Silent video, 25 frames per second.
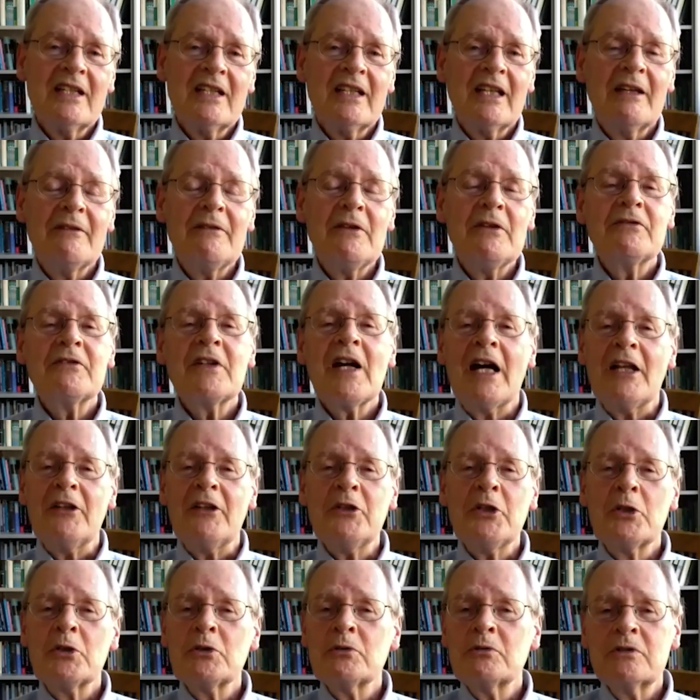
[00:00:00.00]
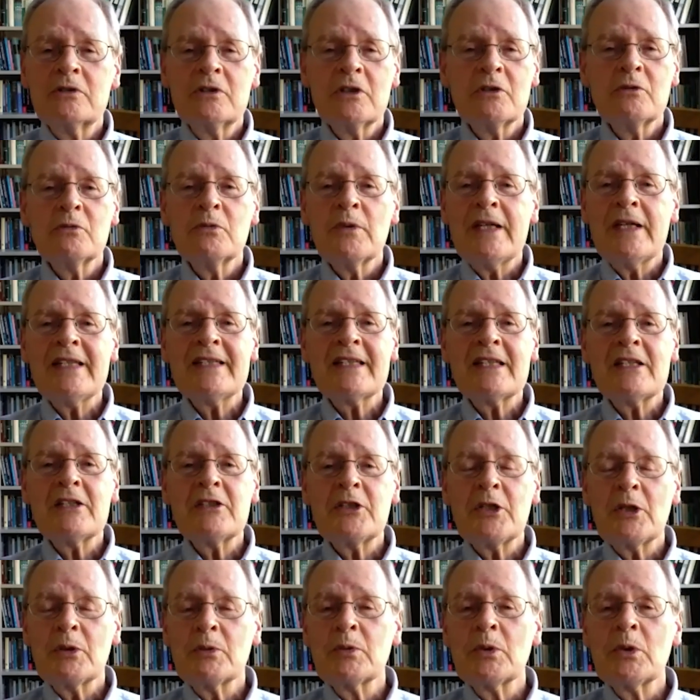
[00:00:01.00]
If you've got no good reason
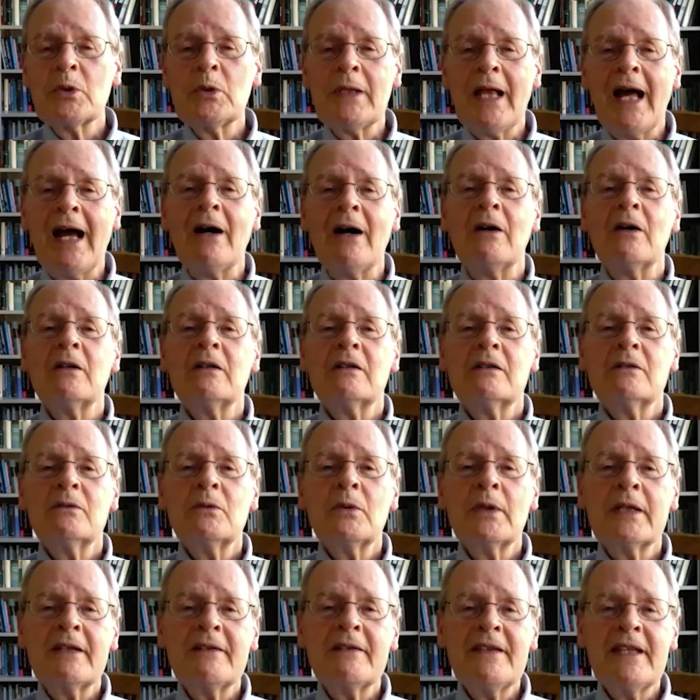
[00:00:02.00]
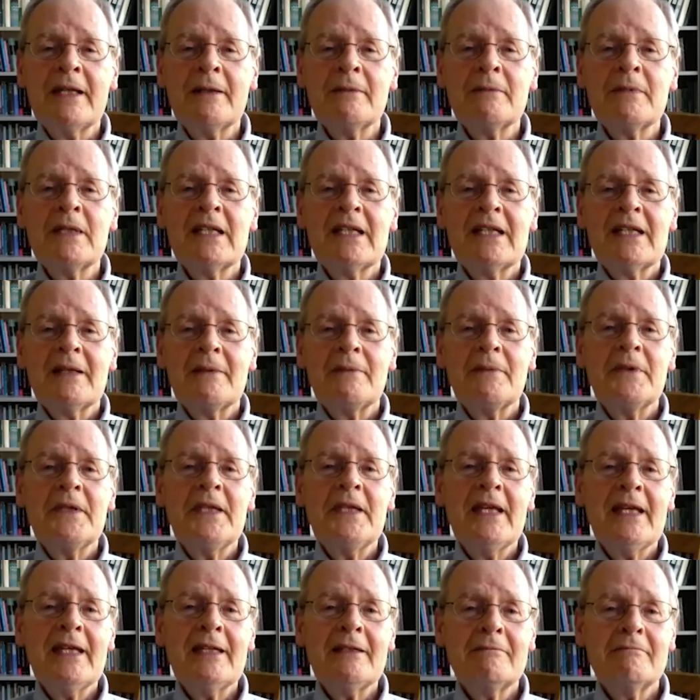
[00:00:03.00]
to rule out one of them,
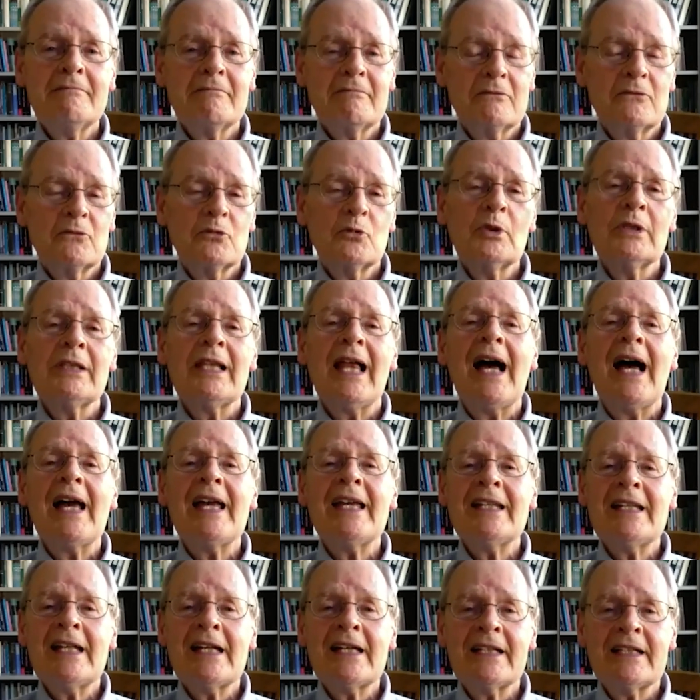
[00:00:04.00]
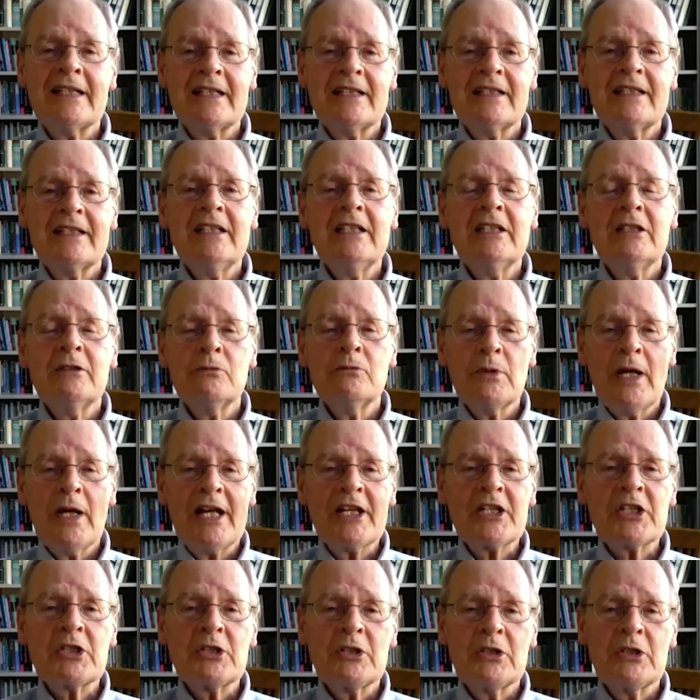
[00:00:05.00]
then relying on it in
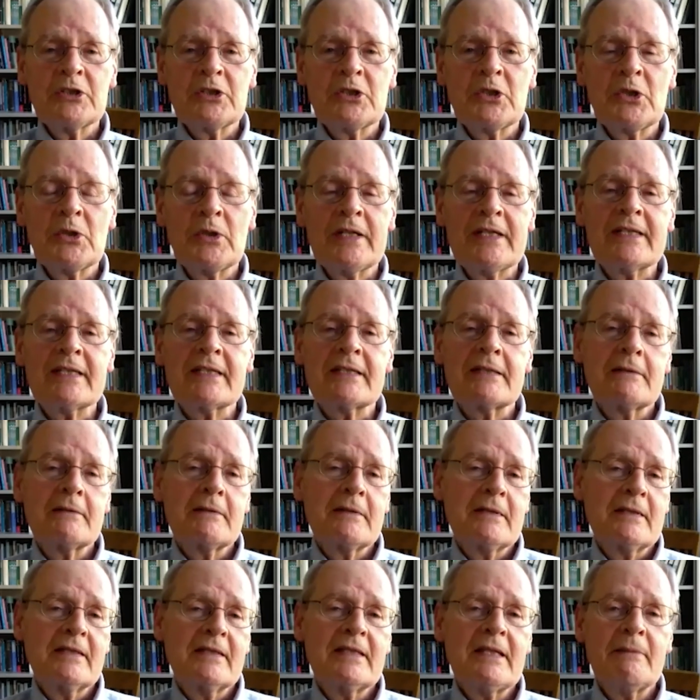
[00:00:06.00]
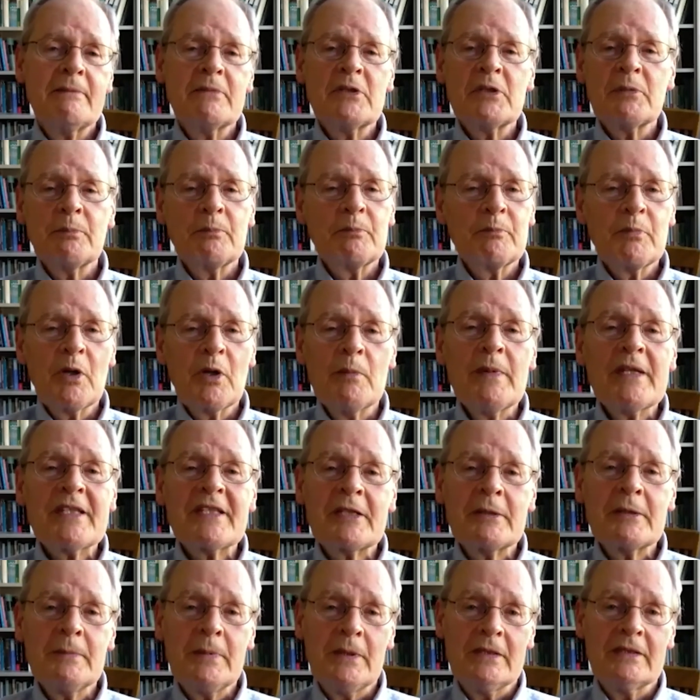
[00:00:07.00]
rational choice seems
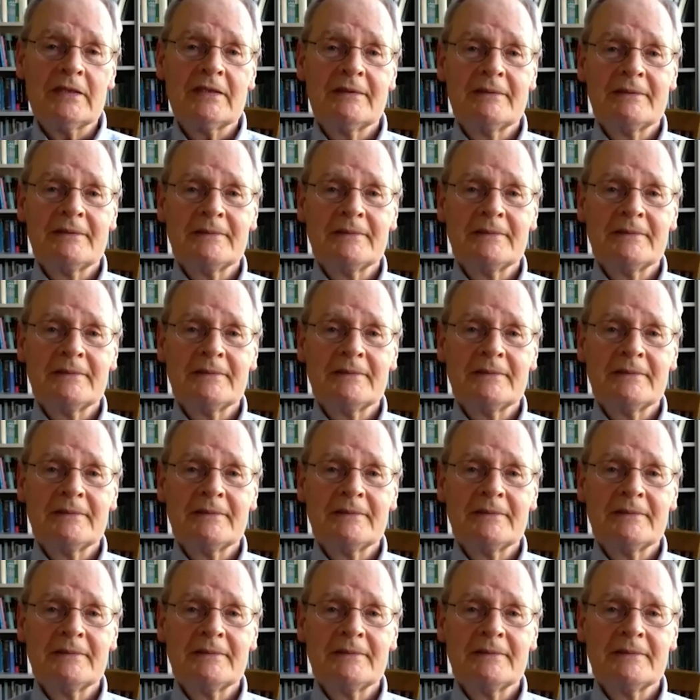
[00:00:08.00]
permissible.